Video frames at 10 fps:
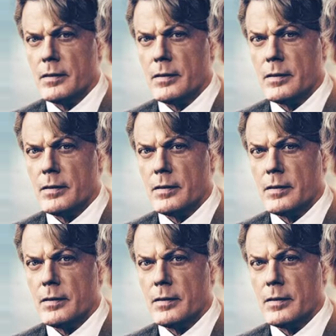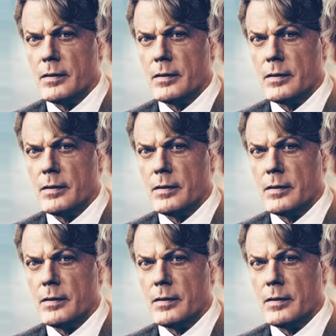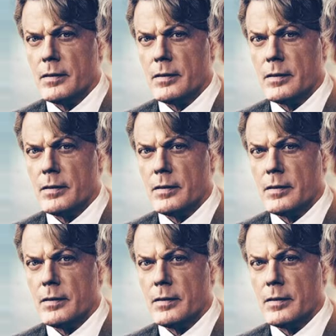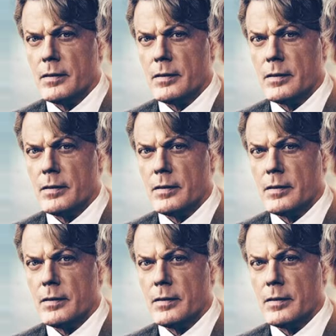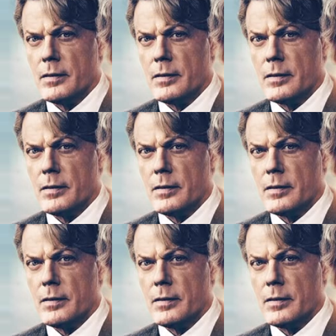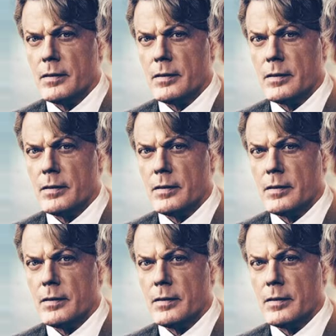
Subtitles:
(not speaking)